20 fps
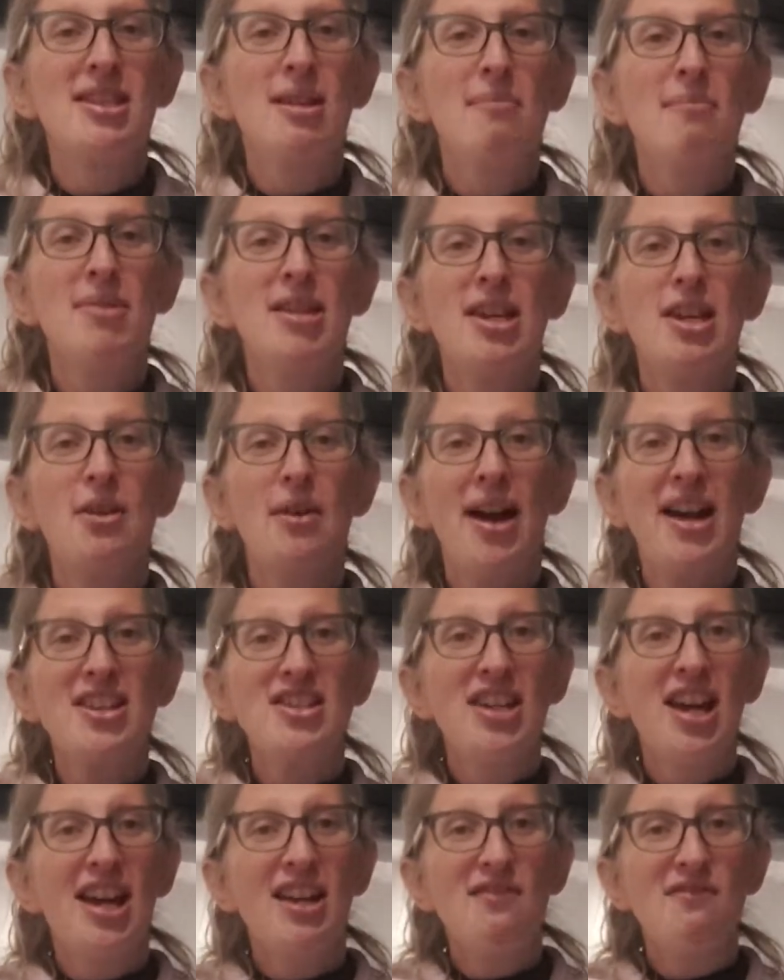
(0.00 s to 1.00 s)
somebody who
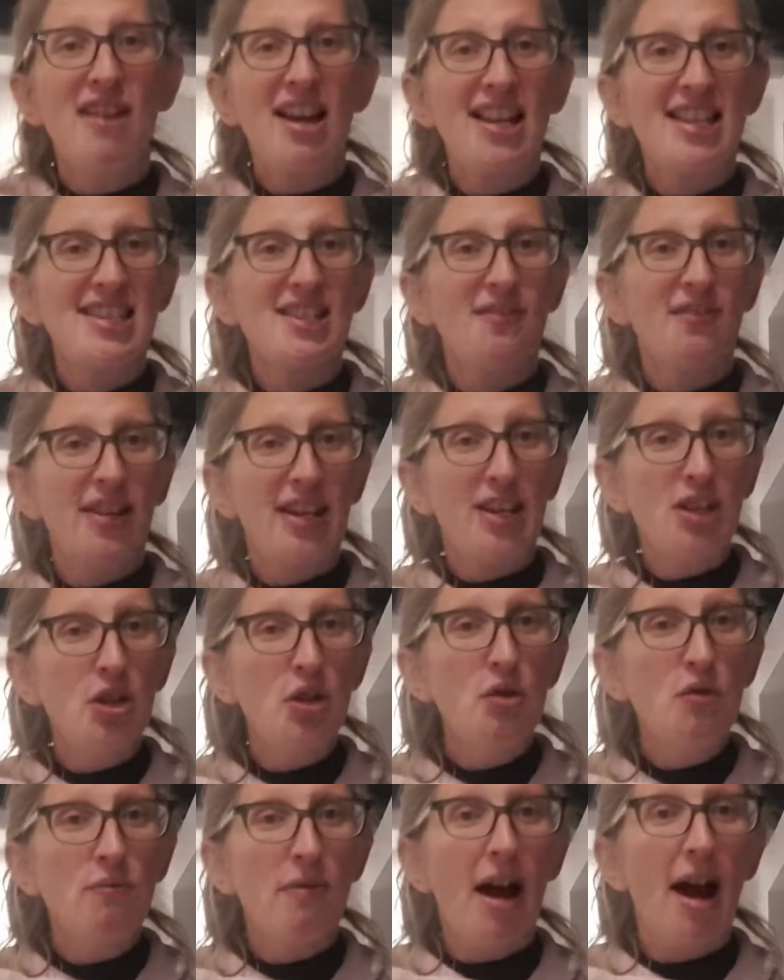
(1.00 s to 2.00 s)
actually had a relatively
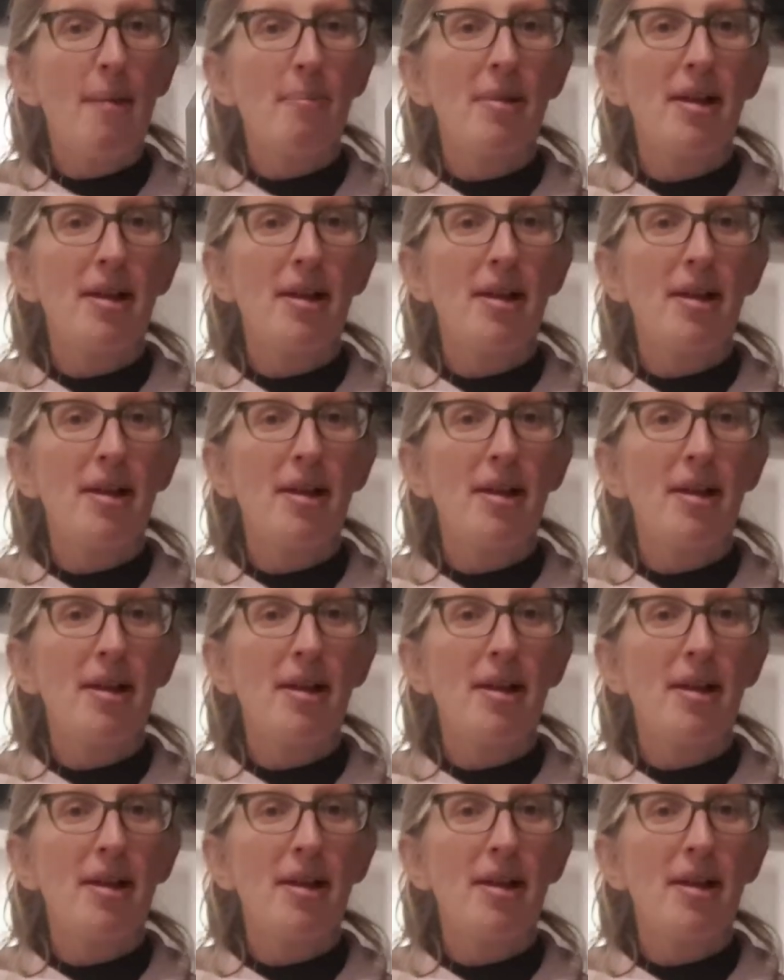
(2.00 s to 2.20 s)
new wrap